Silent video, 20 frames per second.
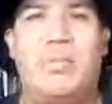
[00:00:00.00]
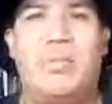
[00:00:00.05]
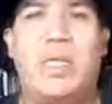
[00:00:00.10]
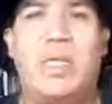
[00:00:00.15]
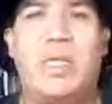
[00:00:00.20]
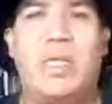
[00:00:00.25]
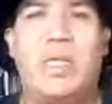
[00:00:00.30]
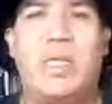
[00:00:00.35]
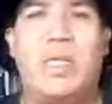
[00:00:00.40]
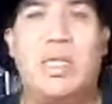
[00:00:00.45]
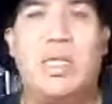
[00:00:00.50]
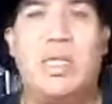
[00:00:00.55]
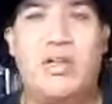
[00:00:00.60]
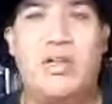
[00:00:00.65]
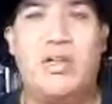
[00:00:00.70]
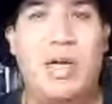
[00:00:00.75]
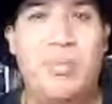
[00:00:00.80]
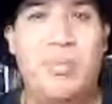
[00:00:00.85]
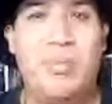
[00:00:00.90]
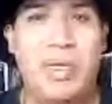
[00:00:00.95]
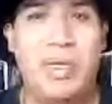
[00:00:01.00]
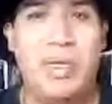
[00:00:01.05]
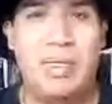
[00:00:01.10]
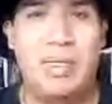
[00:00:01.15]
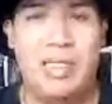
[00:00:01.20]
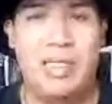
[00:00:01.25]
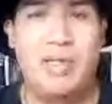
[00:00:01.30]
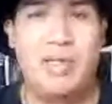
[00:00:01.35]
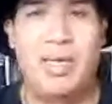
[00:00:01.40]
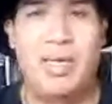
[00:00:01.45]
little by bit,
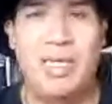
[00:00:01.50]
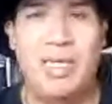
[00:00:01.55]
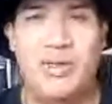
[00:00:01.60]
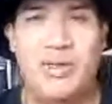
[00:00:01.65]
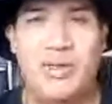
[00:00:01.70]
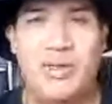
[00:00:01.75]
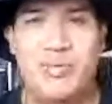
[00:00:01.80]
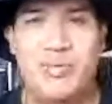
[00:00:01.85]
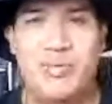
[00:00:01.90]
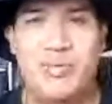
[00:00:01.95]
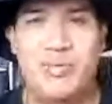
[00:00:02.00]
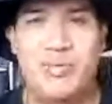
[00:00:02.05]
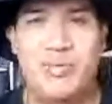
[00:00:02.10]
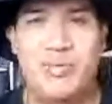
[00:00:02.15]
little by little,